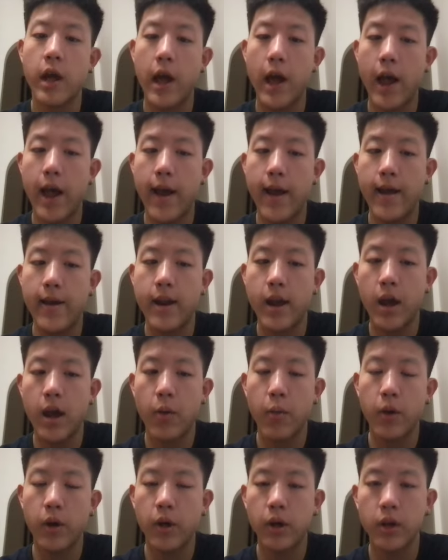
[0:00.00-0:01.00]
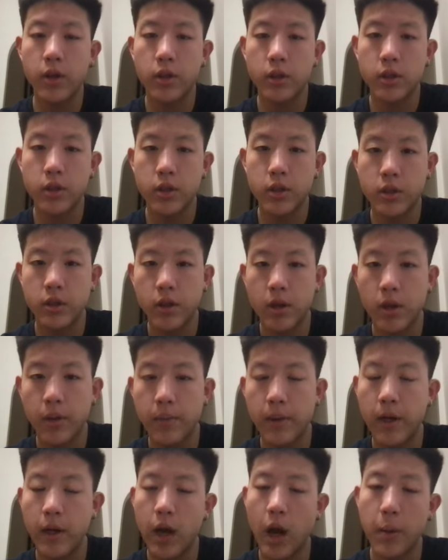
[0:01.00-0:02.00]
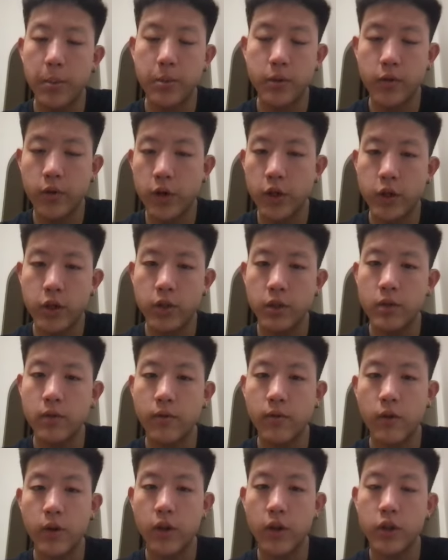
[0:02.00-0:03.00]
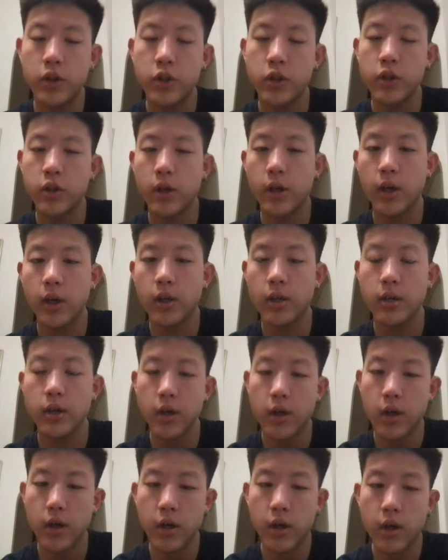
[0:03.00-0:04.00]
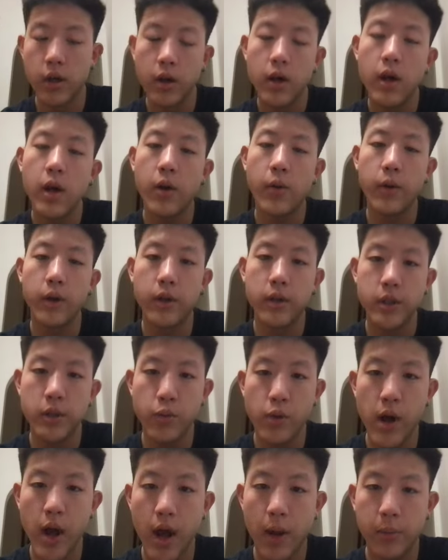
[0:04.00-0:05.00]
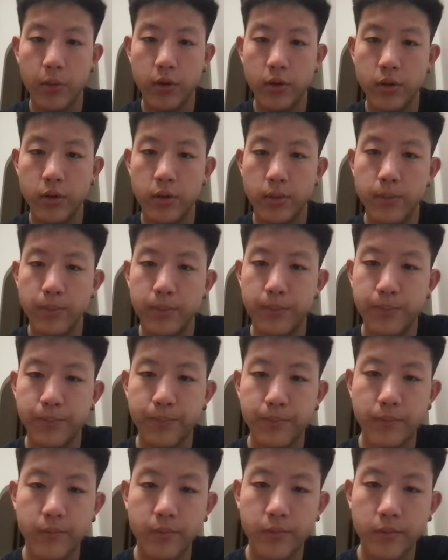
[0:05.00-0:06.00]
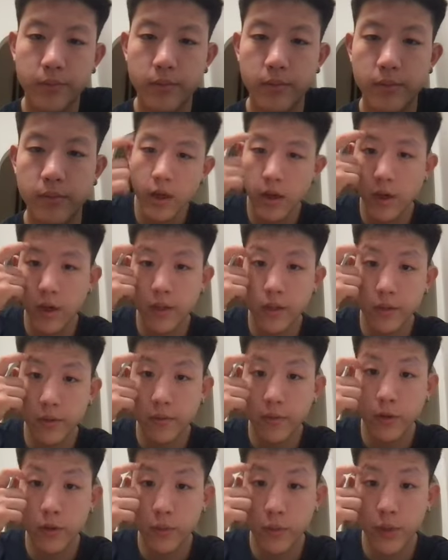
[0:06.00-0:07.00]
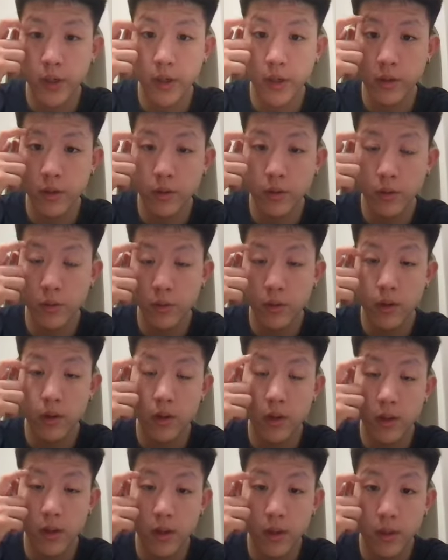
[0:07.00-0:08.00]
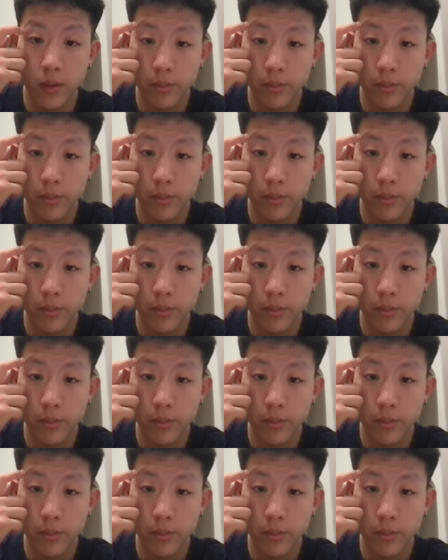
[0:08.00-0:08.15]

and we're gonna just make observations for each and and we're gonna see what happens. Okay, so first we're gonna do the